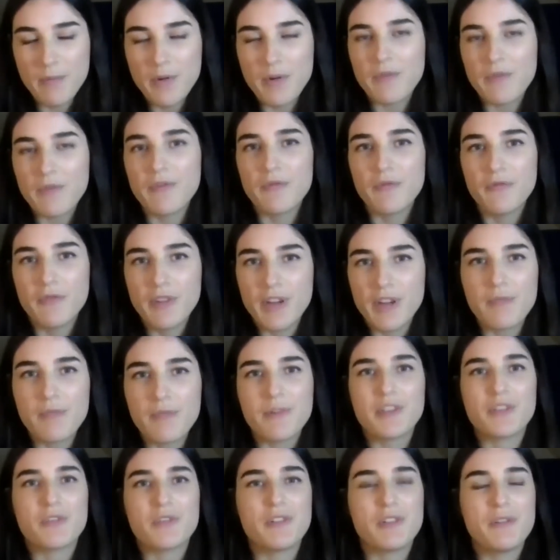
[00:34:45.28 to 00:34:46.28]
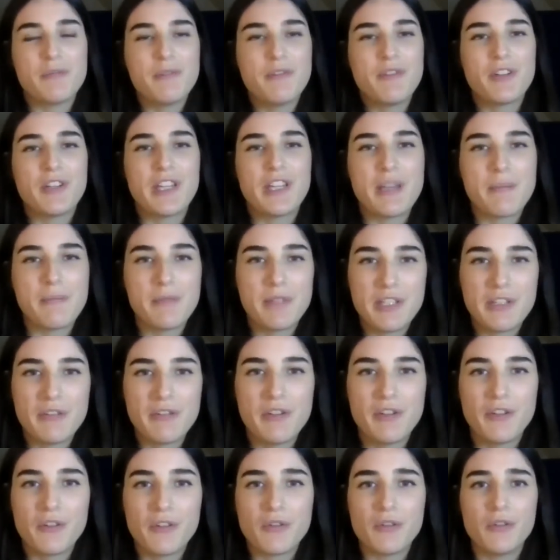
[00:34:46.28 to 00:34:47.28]
very much going to be looking at
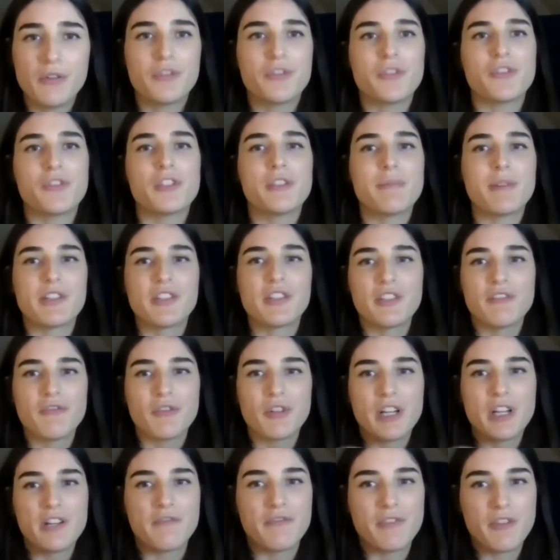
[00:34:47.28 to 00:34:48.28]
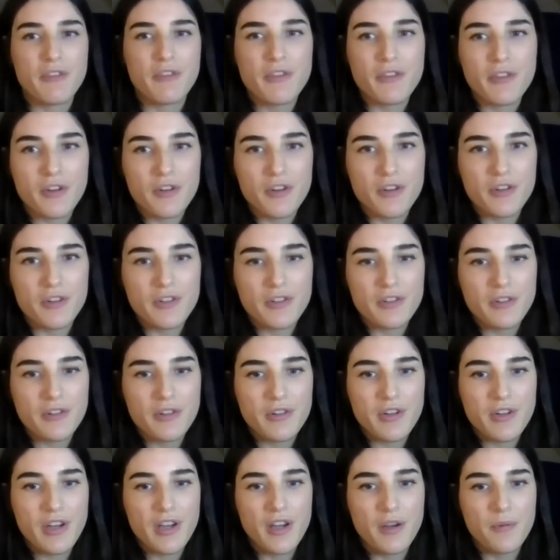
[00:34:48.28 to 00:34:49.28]
material culture, especially for kind of the third
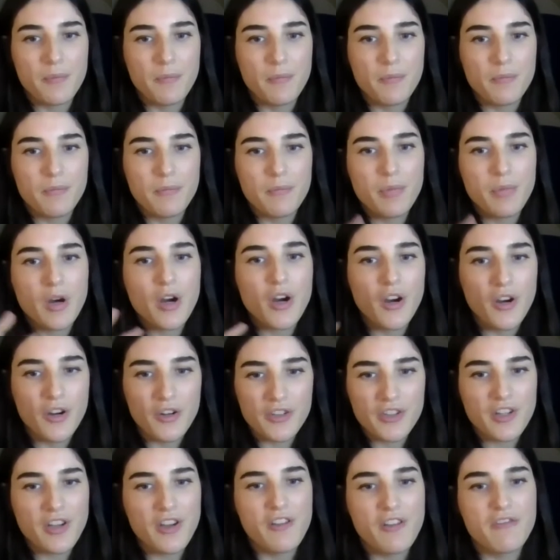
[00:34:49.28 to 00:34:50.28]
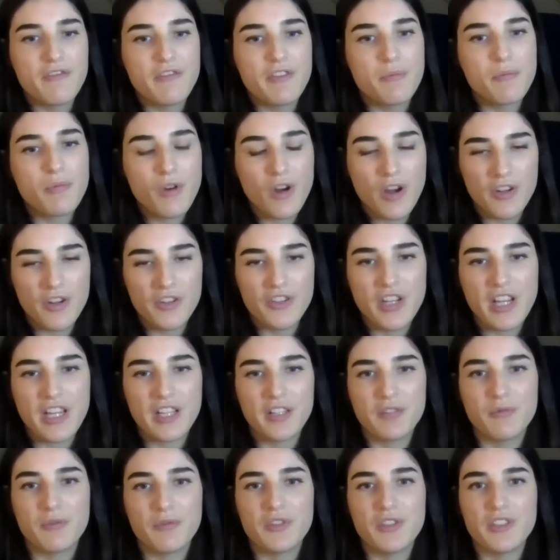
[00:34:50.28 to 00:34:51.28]
part of the
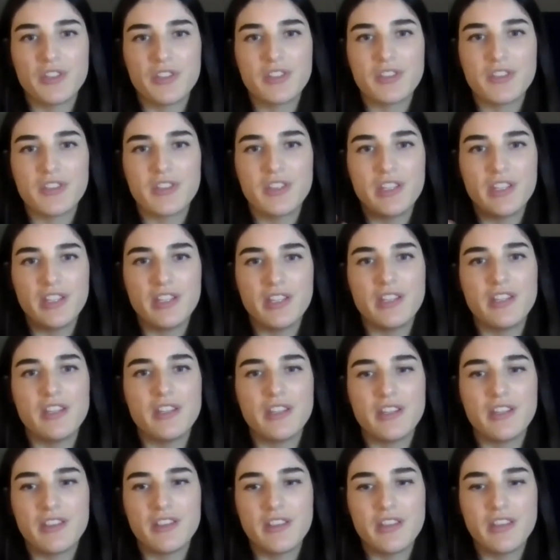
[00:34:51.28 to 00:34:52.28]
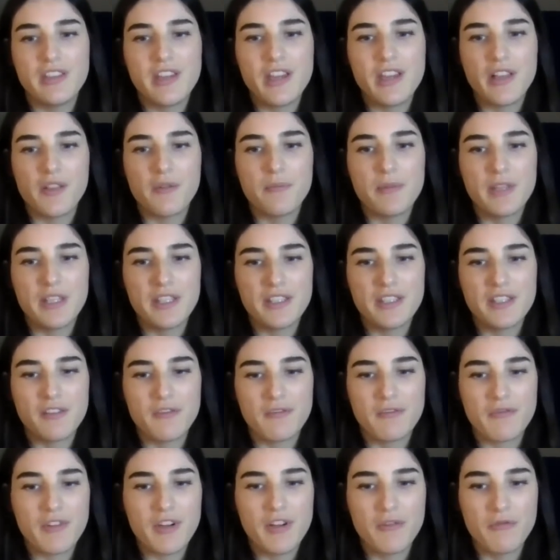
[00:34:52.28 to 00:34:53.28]
project, which is the elements
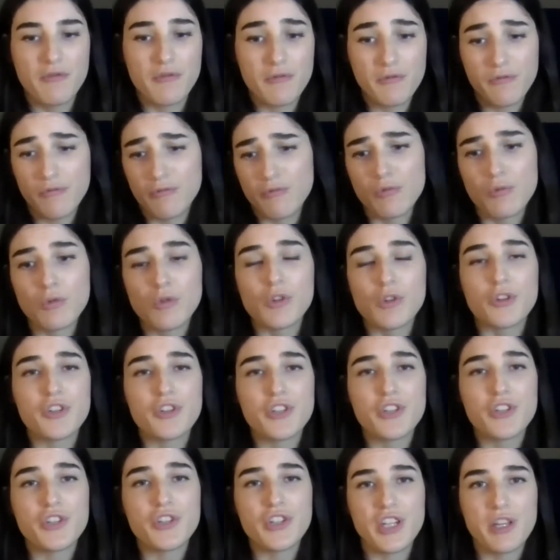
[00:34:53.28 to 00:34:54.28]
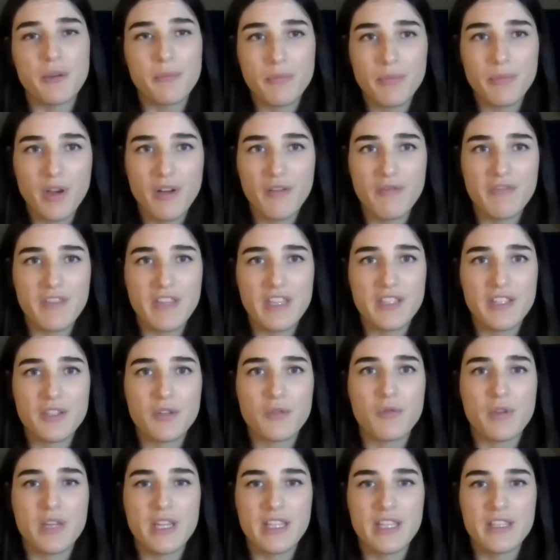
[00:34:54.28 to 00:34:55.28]
of rulership of these
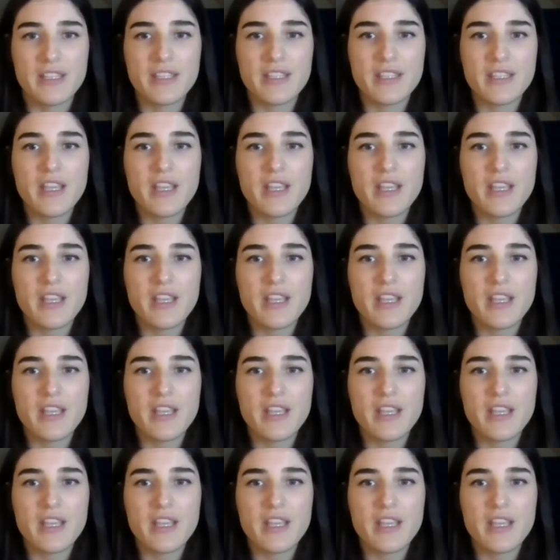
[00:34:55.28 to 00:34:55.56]
queens.